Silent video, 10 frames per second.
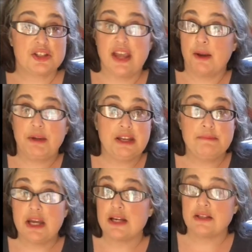get a bean
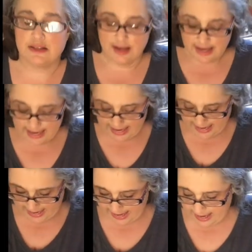mix,
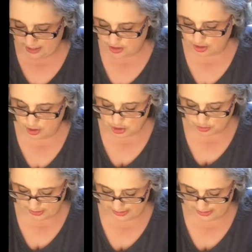and those are really